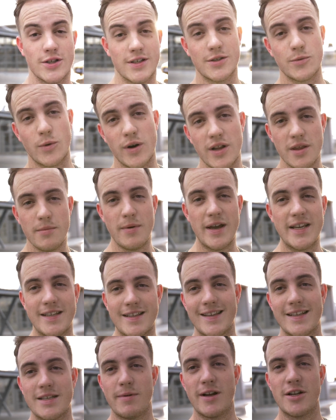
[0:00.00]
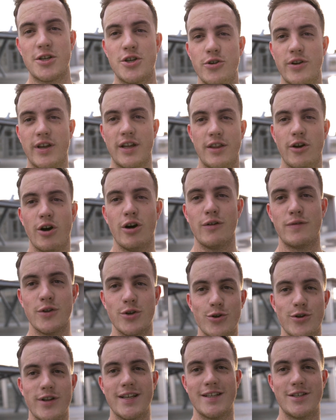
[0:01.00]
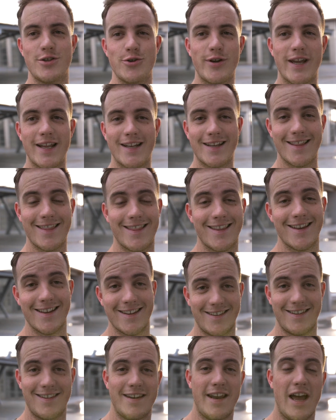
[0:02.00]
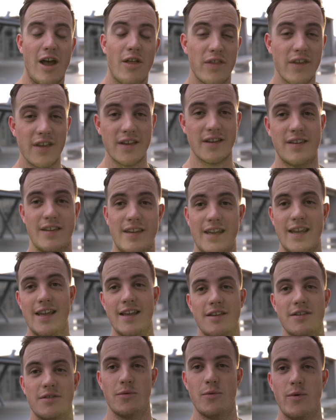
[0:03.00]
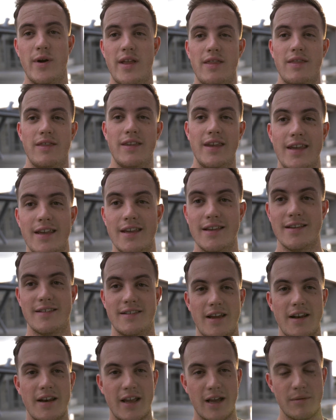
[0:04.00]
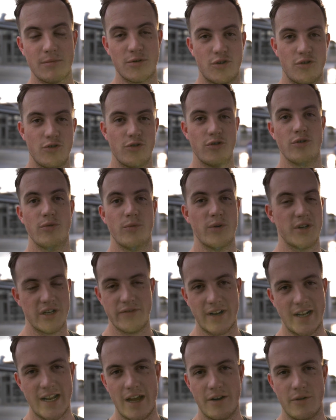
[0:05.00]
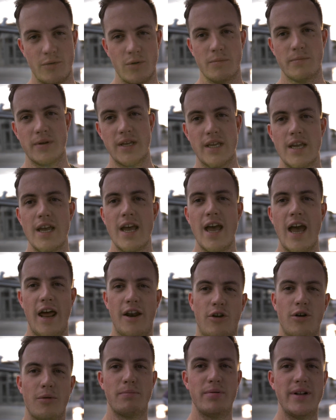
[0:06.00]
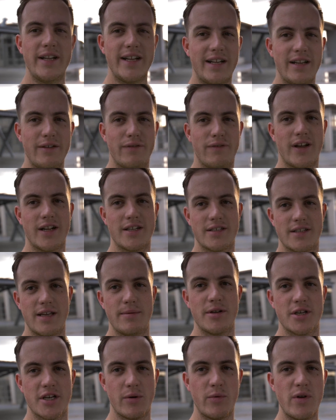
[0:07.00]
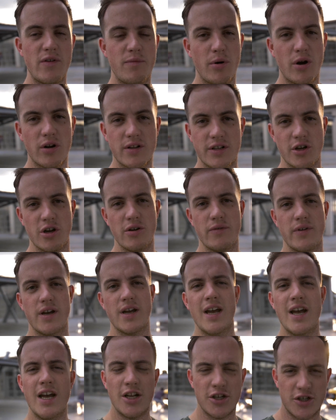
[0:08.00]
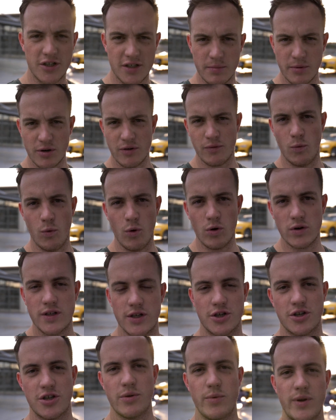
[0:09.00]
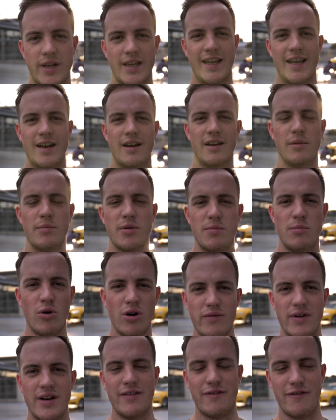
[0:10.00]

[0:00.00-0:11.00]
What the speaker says: is one of the amazing things about shooting in the afternoon is you get this. Now this is when the sun comes through whichever cloud it will be and it completely floods the image. Now we've parked it over just a bit of water just so we can get a little bit more of an